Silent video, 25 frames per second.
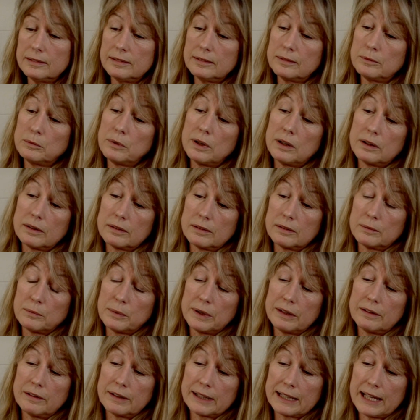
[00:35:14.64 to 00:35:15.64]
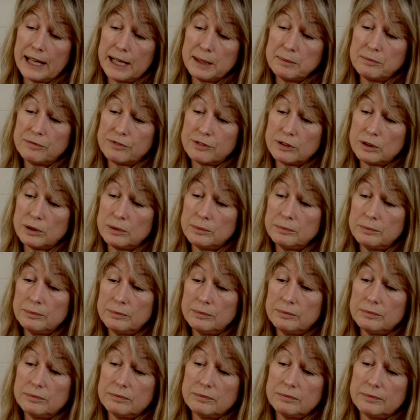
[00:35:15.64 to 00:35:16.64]
well, where I came
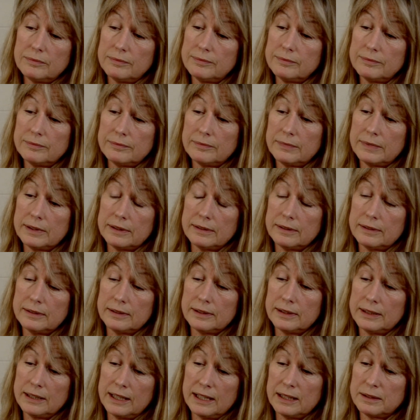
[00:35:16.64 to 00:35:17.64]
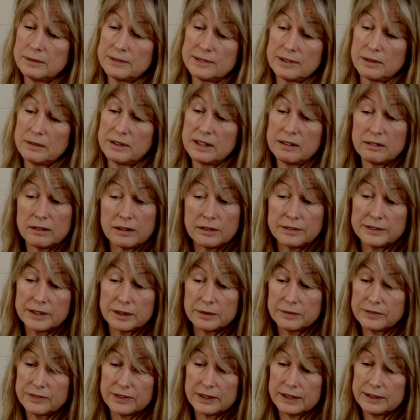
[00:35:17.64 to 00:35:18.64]
from in Hounslow, there are
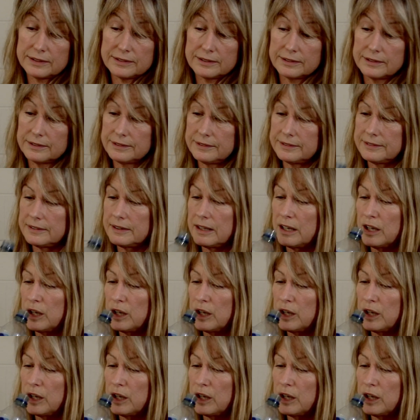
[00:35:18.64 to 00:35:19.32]
no theatres.